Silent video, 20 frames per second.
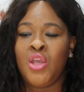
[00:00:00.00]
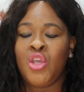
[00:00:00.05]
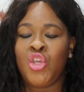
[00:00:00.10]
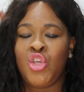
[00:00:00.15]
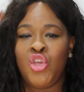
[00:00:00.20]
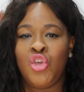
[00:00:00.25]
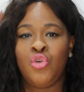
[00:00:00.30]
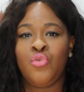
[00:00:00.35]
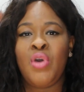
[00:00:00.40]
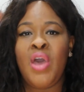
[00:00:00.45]

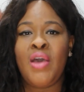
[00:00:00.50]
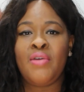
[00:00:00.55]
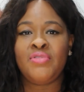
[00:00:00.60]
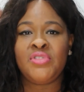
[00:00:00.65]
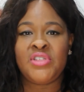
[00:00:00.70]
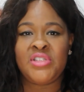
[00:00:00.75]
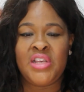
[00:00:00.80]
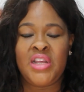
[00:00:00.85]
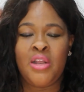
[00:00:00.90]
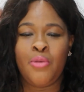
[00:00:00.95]
you have
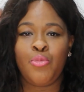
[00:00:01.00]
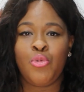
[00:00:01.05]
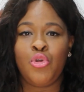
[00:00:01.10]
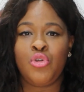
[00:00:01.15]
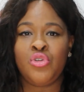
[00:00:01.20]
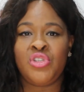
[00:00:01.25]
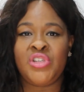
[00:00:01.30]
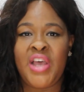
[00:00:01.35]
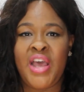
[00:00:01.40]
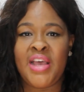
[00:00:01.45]
set up your
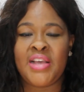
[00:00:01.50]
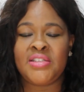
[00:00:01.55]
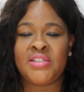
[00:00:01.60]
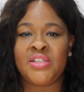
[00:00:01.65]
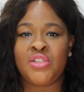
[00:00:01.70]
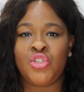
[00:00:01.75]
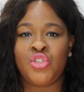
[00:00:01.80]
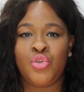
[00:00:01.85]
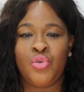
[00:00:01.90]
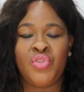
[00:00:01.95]

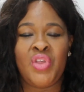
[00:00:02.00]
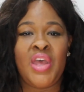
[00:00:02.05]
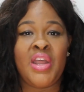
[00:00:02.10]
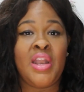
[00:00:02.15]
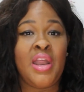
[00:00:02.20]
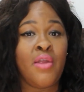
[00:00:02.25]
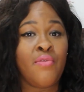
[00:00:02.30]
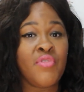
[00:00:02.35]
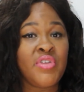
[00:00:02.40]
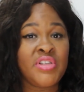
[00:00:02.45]
taxes so that
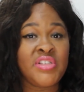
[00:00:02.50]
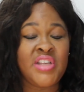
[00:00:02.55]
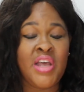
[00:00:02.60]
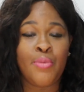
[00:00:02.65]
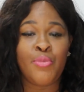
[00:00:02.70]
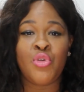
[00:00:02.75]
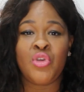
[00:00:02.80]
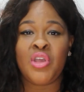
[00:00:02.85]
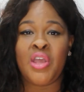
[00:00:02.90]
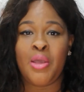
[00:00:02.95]
every time
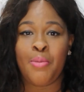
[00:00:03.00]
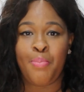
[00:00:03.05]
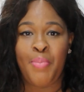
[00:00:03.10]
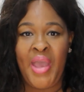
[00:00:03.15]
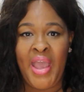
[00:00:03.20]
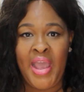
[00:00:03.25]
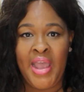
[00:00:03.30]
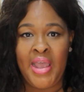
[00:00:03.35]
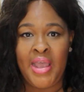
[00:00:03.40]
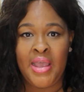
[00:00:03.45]
you get
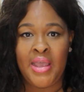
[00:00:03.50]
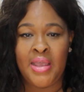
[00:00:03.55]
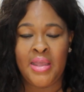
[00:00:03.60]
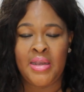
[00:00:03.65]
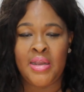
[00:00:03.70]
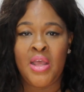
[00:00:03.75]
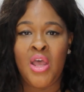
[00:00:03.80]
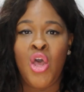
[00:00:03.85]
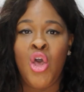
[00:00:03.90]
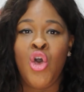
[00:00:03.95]
paid,
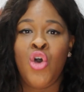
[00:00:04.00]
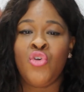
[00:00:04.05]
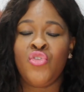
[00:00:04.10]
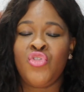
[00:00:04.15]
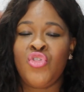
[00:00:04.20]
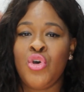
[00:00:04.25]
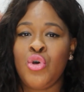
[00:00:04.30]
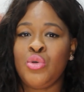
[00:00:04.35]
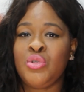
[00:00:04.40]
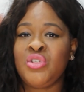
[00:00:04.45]

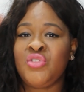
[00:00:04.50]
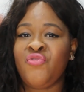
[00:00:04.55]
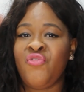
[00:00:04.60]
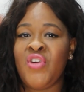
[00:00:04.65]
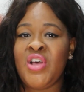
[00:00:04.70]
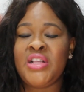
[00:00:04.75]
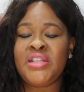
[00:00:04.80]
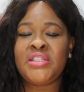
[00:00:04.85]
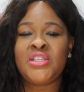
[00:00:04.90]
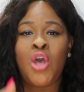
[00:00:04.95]
those
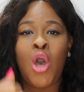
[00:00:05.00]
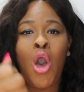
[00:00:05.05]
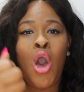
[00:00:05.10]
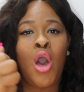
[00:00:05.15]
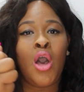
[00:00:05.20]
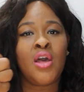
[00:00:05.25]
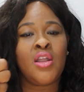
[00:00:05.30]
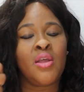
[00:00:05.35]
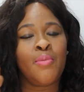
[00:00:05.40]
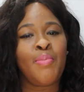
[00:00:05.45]
funds
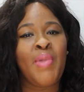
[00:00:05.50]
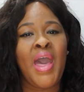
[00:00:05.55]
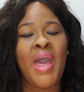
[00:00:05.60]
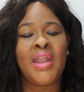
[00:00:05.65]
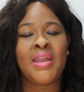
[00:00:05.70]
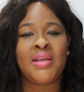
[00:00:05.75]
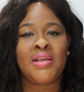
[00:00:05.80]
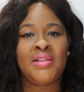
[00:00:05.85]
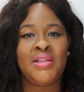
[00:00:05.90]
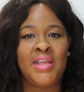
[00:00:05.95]

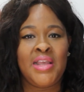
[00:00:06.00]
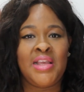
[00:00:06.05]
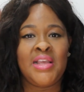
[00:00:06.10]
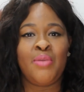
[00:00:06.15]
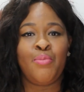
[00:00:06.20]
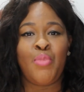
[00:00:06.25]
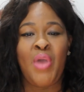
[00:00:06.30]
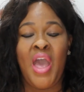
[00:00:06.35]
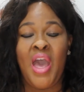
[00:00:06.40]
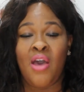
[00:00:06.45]
automatically
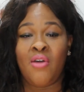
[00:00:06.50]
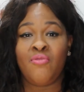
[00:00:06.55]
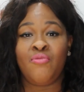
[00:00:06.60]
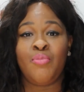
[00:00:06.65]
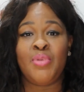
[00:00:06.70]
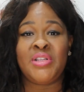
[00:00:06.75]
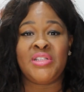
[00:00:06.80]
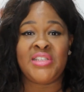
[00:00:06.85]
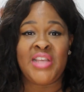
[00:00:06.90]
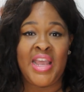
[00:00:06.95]
have
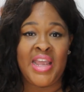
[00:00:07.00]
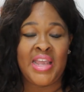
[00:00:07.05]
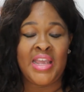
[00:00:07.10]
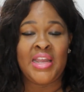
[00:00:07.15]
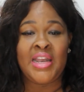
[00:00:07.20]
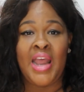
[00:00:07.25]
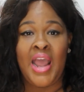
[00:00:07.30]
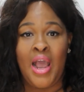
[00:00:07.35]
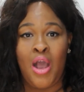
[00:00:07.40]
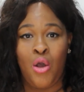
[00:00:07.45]
been
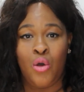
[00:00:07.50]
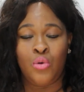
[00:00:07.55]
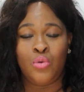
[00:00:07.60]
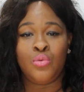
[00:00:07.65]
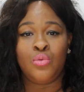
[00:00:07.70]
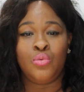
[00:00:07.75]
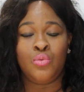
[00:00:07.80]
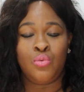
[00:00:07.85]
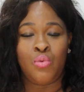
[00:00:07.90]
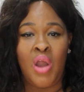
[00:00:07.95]
taken out,
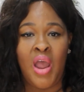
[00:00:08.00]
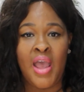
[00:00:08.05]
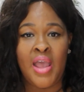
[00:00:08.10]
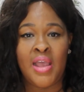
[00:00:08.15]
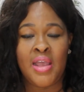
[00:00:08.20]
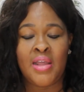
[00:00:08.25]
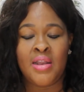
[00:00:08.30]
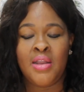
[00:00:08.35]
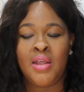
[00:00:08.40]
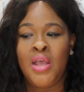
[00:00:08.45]

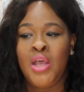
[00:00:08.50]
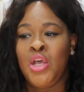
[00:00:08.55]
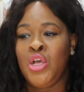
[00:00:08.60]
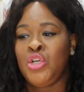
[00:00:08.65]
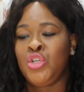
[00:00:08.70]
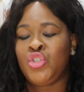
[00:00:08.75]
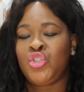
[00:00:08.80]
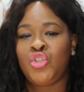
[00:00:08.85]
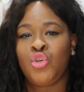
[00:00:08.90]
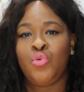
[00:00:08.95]
right?
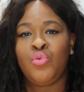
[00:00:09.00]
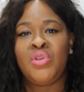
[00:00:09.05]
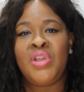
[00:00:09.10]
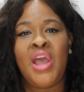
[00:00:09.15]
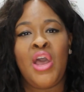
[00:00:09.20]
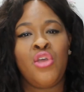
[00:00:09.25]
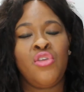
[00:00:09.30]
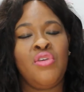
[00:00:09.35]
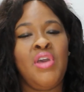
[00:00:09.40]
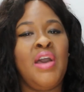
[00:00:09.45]
So
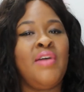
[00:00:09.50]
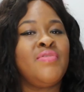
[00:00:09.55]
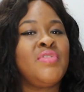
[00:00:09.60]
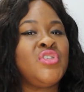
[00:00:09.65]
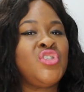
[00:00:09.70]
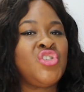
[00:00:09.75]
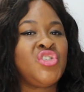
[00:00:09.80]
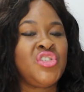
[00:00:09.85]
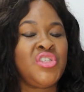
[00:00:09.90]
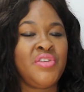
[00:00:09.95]
now you have to
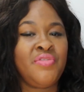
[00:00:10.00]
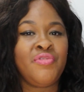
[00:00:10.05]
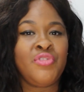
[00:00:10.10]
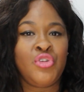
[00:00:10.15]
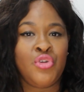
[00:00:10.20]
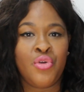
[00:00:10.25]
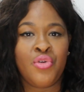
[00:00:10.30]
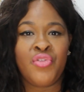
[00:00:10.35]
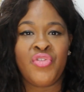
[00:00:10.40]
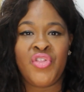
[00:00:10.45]
shift
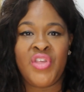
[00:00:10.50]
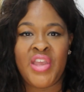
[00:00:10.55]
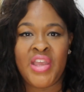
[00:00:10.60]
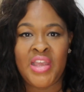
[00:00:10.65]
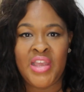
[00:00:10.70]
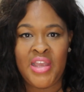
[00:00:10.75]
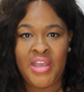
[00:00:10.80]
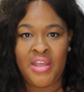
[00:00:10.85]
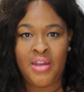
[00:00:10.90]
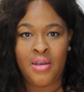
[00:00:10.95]
your
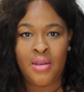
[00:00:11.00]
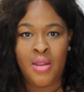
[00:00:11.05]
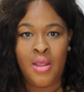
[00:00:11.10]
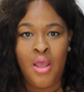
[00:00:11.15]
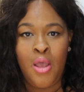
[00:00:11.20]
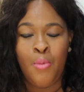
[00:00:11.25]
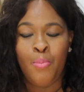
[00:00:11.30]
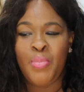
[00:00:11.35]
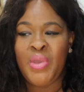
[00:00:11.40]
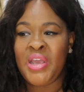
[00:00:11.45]
thinking,
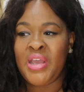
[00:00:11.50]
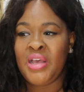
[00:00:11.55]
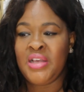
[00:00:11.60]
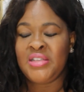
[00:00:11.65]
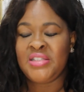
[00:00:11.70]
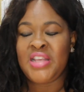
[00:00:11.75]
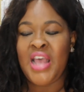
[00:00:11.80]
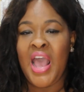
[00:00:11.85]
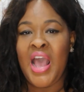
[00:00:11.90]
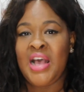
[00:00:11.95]

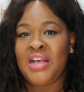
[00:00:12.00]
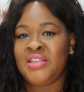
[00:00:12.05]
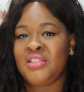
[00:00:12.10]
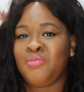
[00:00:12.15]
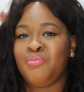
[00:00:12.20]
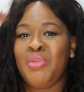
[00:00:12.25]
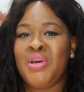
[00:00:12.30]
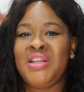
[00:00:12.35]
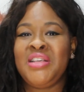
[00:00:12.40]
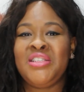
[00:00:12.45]
because as
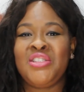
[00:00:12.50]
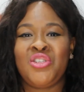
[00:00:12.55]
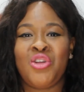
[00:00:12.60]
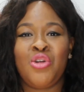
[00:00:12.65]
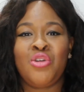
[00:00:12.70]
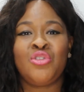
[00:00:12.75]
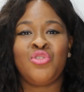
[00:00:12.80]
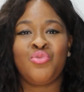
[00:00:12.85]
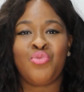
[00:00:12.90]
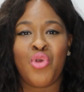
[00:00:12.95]
money
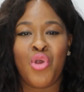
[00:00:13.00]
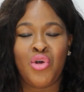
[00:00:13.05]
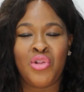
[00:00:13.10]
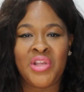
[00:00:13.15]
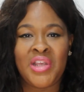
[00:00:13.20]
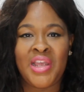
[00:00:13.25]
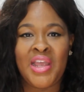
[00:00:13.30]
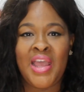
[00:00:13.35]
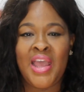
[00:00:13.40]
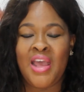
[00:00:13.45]
starts
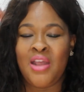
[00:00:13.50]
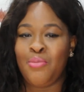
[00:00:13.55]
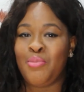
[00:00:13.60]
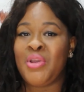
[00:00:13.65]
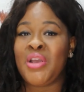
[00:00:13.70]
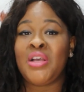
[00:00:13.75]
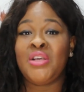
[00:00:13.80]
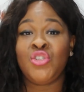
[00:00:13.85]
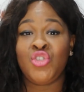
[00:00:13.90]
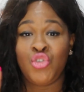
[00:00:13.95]
rolling in,
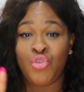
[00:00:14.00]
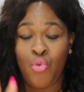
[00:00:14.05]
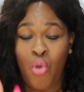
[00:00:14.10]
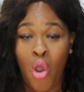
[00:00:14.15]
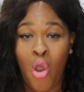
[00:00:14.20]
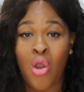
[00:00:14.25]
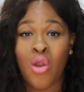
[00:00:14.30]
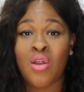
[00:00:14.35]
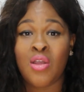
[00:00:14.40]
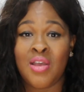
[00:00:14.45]
because you
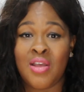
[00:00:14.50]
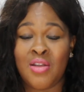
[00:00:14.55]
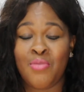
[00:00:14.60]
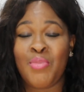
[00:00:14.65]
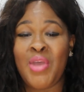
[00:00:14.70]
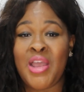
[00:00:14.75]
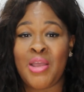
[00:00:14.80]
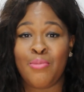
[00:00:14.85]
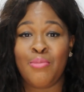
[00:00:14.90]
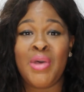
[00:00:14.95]
are going to
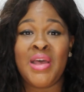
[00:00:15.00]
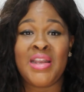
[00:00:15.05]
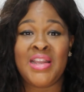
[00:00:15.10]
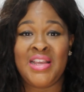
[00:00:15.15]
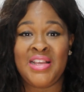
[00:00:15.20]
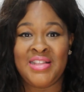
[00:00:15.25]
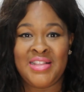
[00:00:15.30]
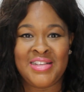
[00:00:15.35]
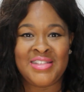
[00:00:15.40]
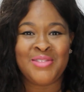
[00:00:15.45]
make money
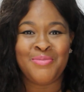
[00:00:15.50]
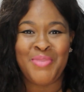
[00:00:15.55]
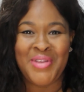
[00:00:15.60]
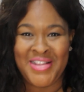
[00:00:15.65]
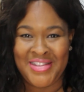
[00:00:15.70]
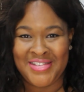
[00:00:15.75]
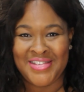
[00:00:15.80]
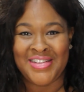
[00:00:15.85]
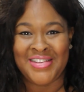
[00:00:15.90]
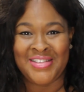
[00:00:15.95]
in this
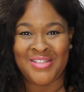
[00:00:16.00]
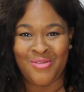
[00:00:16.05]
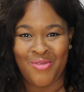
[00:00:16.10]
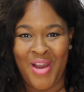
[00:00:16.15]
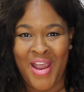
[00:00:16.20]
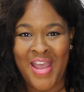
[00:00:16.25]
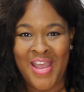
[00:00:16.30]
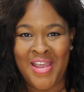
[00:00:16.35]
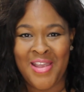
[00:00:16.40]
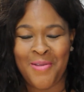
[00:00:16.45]
business,
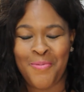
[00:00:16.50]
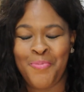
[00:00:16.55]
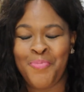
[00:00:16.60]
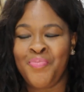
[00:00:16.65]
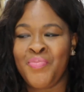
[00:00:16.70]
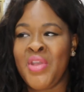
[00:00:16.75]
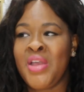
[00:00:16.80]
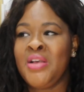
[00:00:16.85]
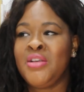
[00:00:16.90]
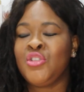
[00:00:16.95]
right?
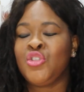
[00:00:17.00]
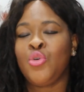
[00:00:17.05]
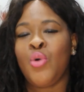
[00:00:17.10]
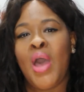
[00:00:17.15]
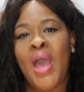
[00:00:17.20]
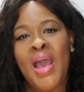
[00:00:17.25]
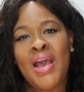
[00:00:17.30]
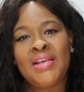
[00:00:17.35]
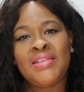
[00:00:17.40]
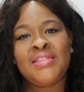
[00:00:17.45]
So
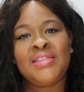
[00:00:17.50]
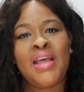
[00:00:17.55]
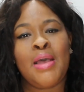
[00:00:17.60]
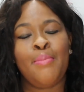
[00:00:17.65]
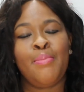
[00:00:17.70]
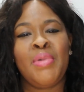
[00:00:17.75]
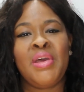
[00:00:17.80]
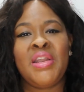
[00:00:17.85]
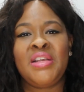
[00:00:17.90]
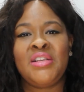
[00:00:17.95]
as
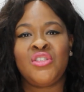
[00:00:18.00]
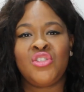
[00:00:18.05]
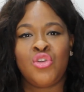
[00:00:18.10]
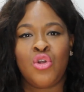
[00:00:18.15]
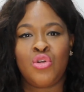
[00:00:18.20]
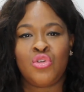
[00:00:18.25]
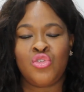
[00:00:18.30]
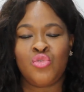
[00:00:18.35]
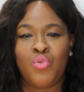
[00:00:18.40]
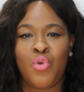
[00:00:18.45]
that money
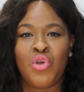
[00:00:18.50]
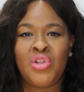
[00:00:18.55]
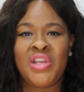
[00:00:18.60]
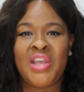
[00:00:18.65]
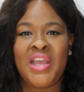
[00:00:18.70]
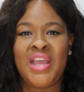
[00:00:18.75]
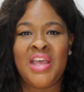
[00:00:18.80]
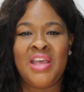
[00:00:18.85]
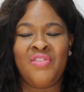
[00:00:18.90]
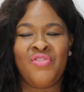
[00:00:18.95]
starts rolling
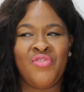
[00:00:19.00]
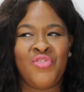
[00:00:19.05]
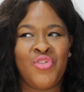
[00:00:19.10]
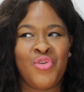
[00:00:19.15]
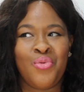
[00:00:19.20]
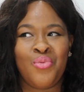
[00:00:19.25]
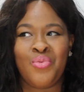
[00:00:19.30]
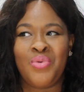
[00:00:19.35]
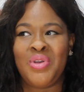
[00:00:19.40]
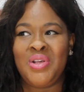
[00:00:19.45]
in,
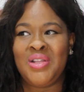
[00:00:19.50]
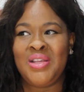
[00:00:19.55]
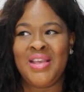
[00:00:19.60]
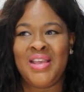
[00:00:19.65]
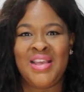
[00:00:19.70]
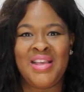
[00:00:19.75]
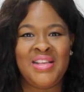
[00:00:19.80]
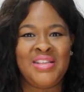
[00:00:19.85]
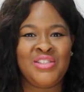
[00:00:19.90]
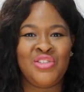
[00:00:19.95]
there really
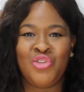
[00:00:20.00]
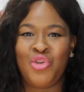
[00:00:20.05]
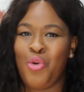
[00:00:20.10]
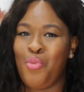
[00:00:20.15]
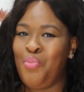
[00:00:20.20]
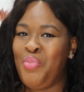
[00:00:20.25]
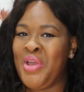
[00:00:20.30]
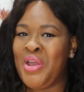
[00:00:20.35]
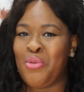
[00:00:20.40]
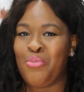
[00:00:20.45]
is no
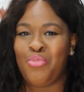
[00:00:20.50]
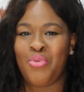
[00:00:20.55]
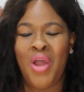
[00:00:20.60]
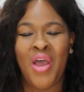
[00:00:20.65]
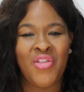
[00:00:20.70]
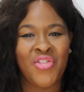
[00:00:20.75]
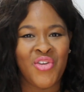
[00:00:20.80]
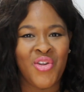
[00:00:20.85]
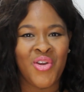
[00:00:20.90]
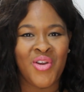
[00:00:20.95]
big
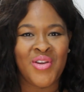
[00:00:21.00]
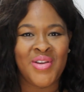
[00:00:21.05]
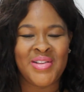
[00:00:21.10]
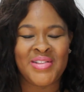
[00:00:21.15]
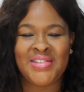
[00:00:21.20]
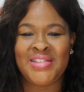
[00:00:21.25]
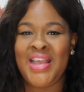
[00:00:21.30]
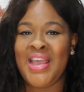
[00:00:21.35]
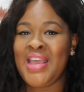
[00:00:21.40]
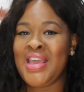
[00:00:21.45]
brother
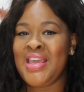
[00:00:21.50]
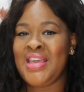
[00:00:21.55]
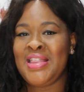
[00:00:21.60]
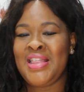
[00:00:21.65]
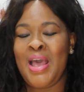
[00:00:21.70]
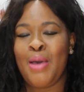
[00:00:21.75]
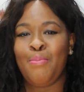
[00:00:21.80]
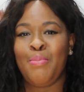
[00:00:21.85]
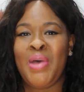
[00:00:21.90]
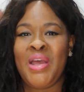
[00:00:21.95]
taking
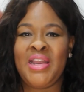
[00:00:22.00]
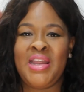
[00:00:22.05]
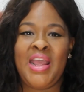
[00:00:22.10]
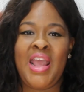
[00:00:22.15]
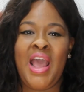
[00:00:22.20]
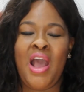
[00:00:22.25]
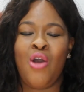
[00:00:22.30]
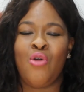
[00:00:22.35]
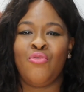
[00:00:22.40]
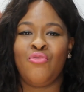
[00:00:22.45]
that money
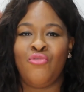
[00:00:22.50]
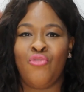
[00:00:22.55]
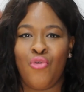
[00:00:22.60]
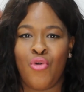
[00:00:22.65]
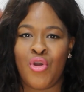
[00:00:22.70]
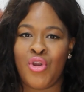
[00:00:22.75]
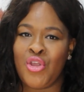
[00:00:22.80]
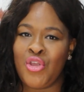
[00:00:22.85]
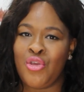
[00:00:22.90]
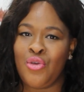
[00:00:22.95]
out
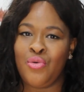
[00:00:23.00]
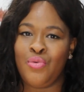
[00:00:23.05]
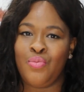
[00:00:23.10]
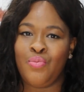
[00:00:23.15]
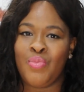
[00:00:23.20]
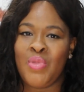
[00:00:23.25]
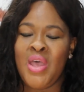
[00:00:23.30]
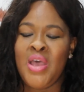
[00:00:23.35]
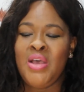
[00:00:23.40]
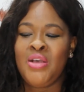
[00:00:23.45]
for you.
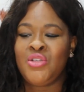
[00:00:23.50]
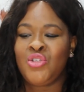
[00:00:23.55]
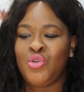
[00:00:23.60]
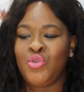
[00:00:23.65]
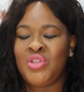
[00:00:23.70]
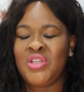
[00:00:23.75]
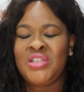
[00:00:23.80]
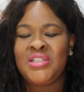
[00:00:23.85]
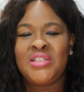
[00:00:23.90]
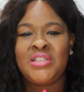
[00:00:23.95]
So
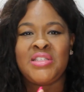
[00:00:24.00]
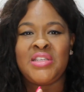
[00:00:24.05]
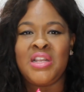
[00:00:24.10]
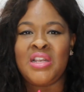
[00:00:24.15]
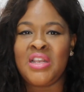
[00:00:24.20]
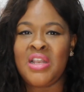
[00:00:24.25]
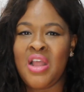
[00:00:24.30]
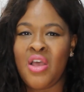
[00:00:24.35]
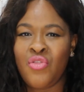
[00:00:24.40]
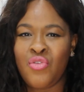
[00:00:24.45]
this is
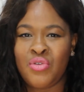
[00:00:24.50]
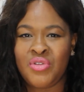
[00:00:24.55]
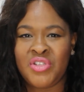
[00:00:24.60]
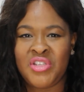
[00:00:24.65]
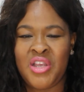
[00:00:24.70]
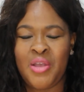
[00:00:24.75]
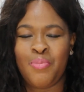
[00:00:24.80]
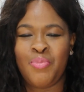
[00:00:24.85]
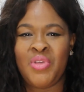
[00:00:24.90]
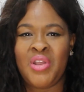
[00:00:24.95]
another
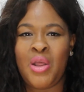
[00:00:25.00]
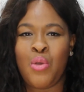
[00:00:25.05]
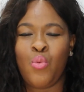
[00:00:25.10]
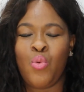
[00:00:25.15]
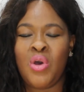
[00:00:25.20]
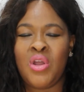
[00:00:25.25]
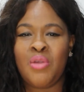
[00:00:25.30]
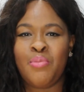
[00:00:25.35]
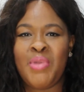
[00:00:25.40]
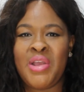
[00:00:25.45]
tip that I
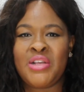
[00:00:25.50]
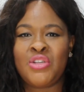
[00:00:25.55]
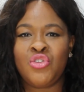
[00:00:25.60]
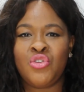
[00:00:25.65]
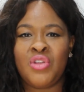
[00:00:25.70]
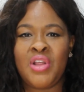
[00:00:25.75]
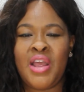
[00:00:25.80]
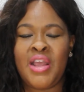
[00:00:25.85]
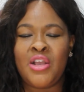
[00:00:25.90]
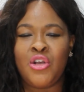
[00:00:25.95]
want to make sure
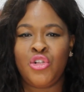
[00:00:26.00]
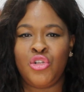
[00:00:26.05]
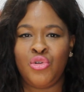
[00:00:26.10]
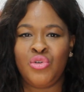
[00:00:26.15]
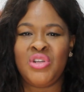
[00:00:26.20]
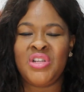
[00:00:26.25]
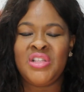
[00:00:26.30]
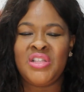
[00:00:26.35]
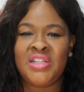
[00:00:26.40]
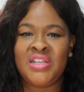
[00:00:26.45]
that I
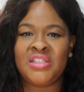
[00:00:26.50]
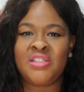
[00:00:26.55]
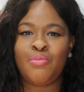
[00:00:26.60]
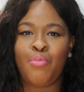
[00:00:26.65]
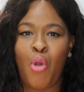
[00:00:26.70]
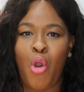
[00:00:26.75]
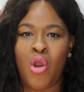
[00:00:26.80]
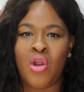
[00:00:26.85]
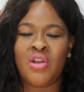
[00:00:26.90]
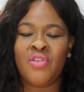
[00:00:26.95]
include in this
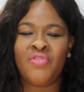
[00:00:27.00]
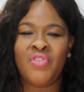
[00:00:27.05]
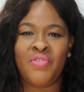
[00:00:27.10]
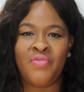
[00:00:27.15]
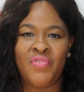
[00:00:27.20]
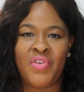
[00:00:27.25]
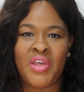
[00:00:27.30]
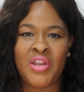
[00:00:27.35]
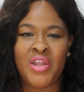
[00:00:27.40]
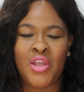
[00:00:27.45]
part of the
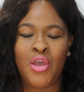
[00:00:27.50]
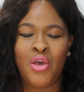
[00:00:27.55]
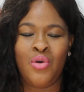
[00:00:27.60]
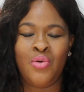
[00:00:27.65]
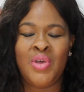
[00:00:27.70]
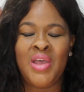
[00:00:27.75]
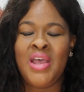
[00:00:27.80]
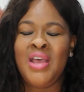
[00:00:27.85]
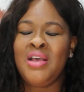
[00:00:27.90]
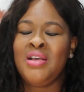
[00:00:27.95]
video.